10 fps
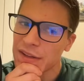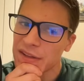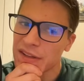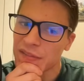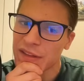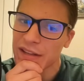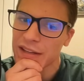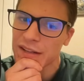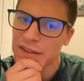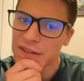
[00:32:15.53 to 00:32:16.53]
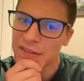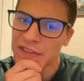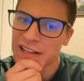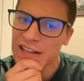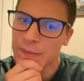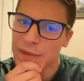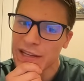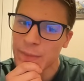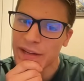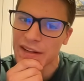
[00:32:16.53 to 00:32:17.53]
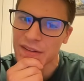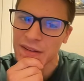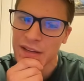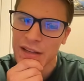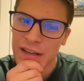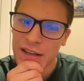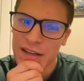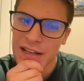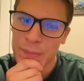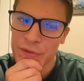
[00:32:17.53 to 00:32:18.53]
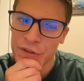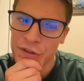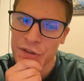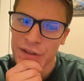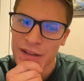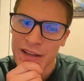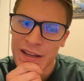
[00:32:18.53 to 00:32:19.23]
Kills off that, kills off that. Bye-bye copter.